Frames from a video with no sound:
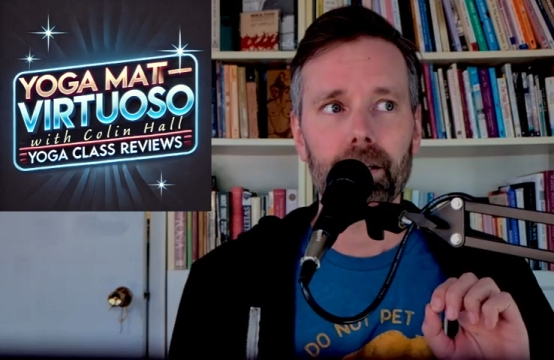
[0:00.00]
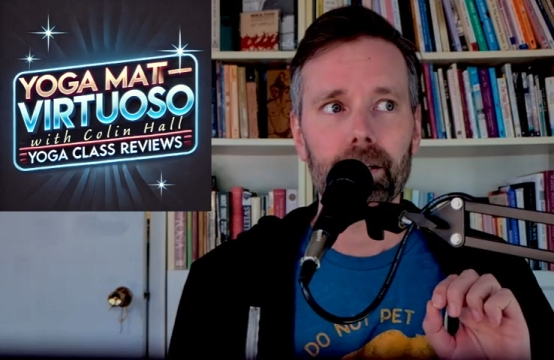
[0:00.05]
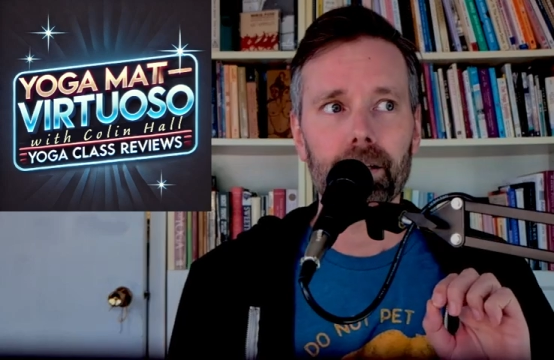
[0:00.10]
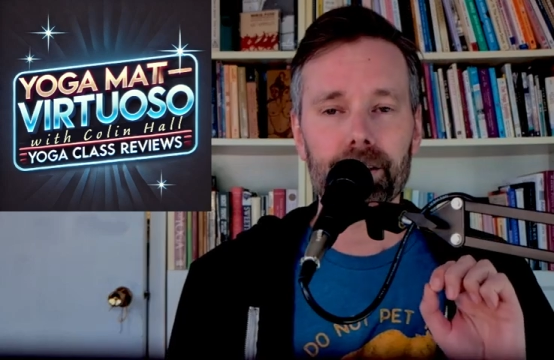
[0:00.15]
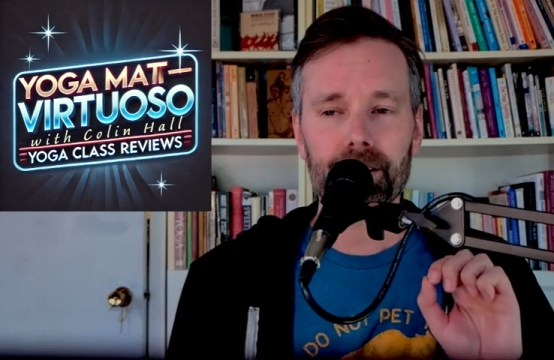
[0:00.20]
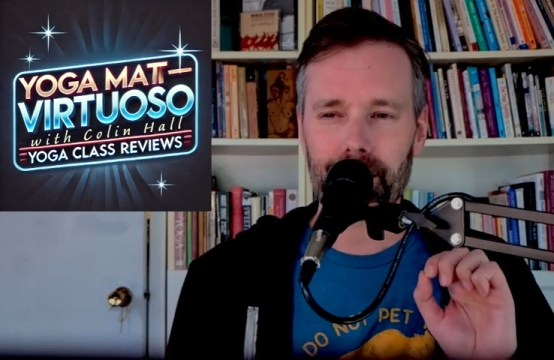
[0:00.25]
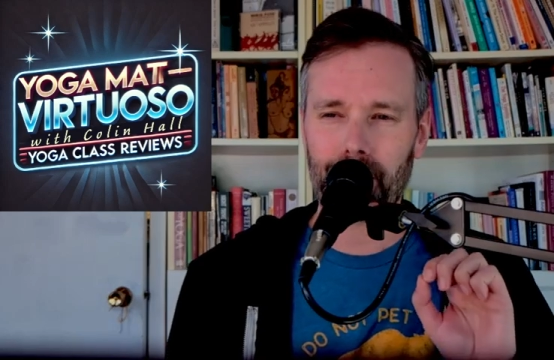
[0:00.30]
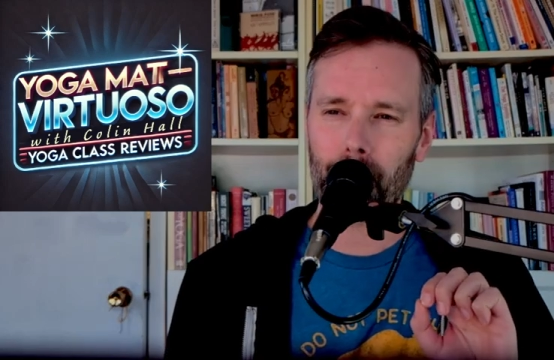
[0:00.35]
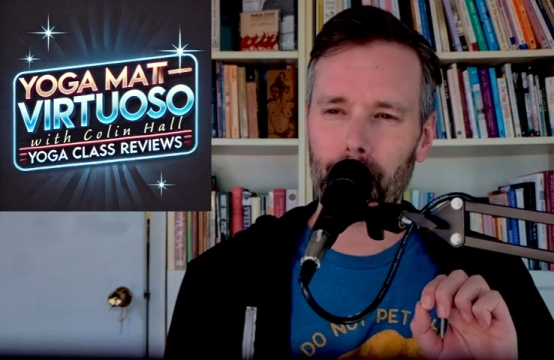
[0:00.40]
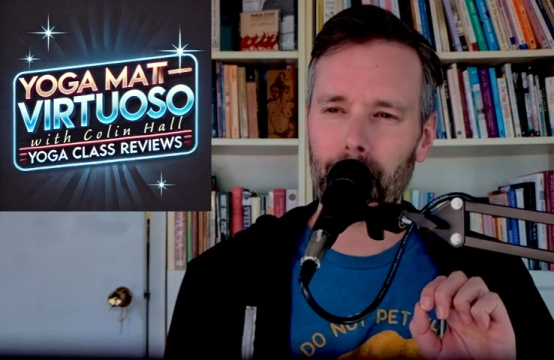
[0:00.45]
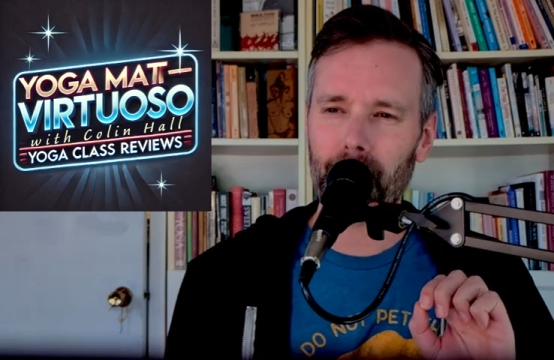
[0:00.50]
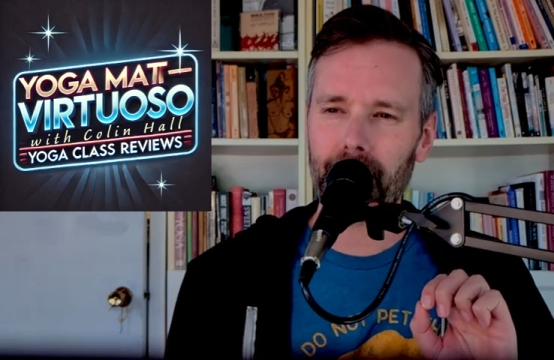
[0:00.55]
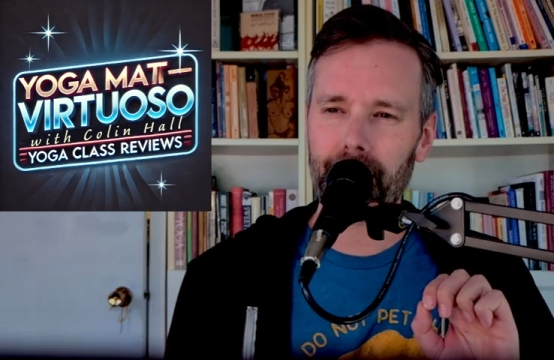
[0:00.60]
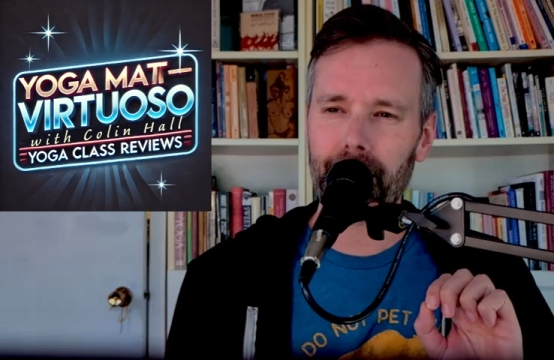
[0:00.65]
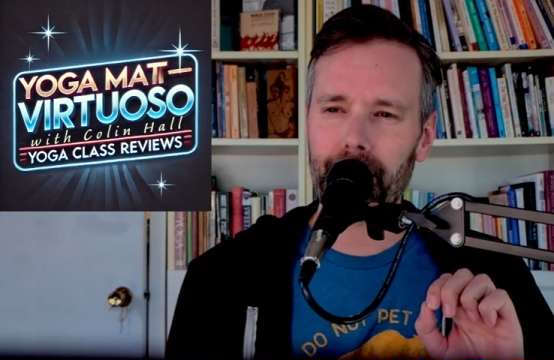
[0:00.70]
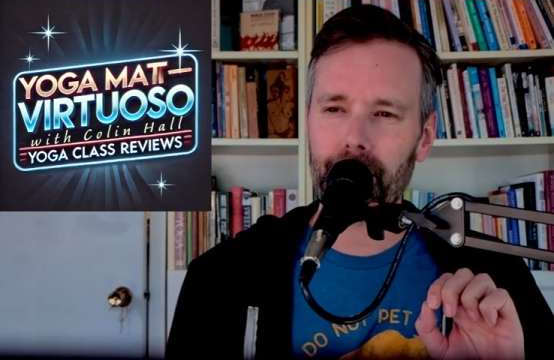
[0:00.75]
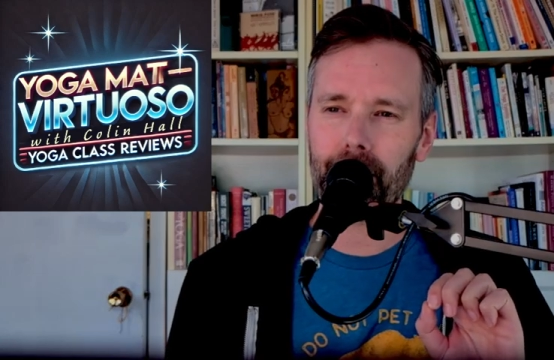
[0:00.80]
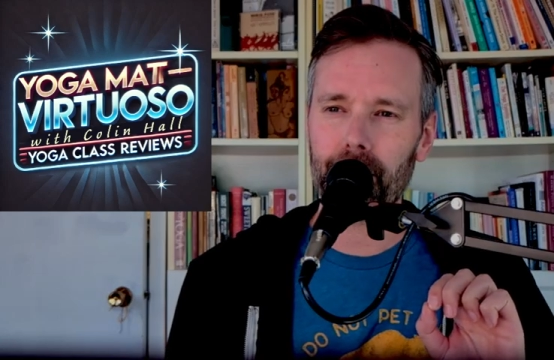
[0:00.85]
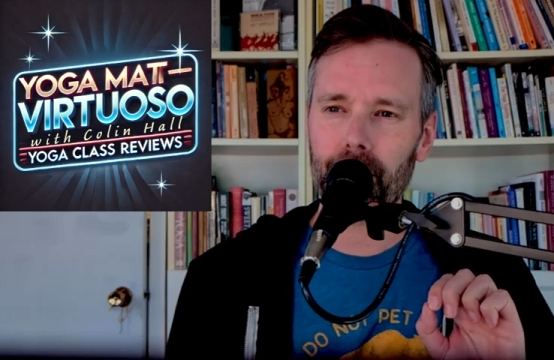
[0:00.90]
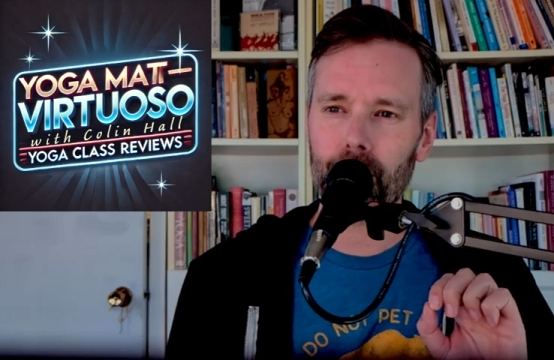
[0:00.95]

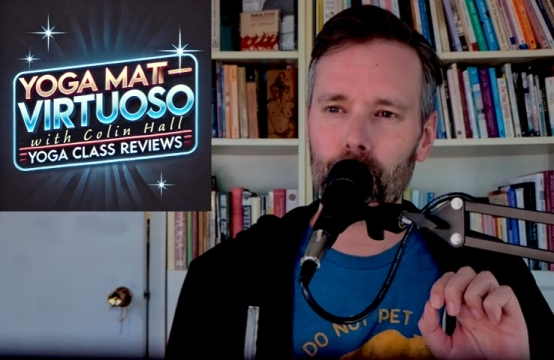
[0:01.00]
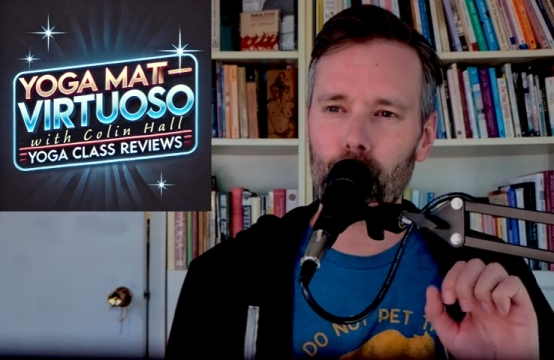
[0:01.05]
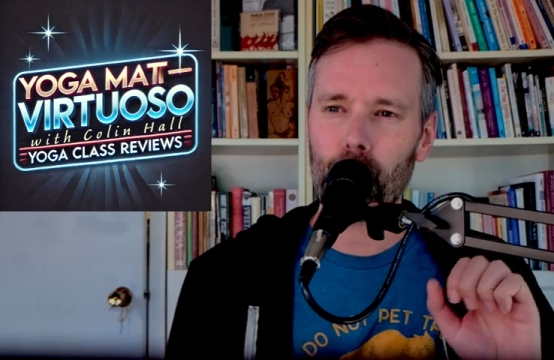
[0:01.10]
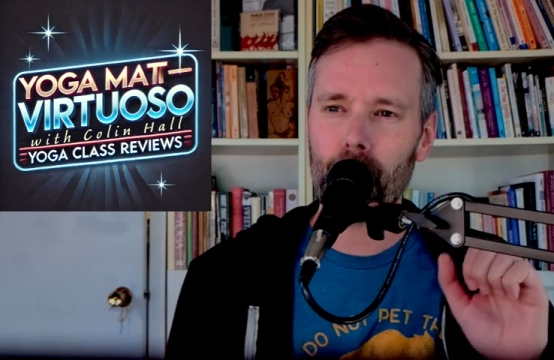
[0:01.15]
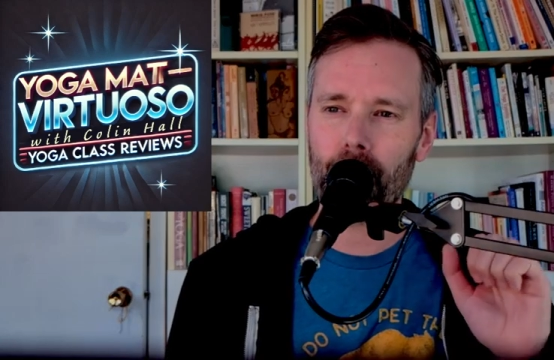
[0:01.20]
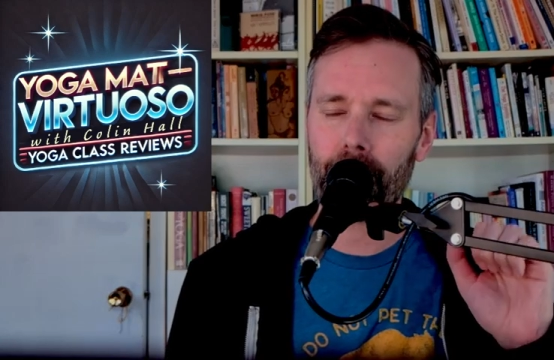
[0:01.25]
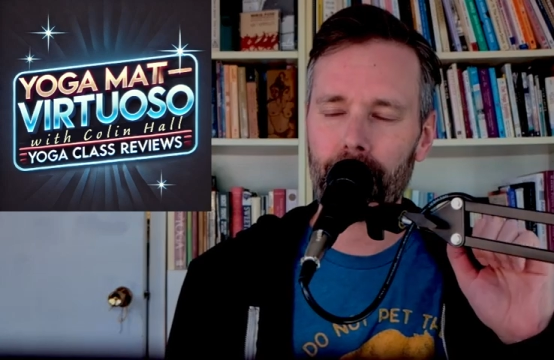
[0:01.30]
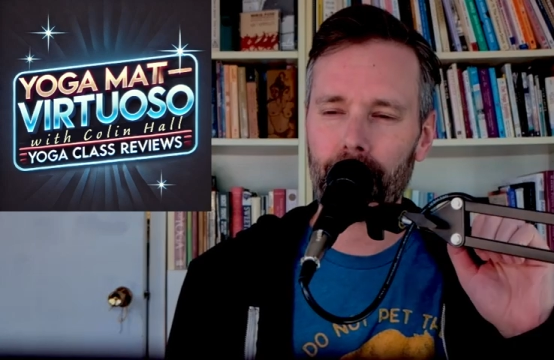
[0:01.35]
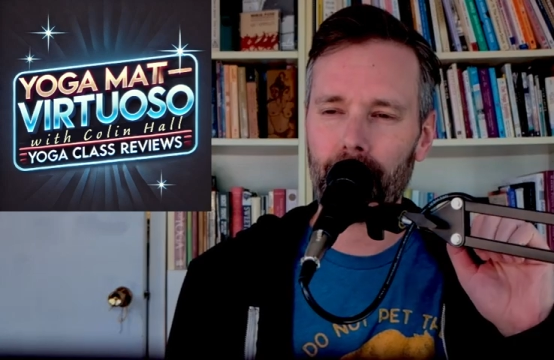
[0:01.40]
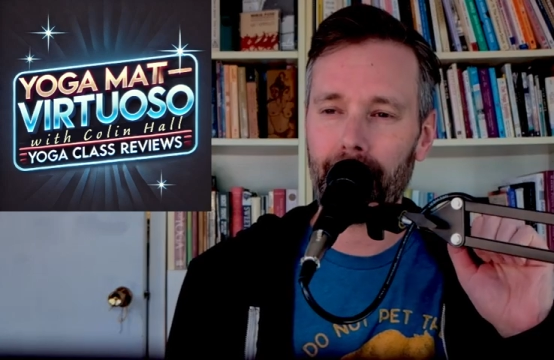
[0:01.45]
somebody with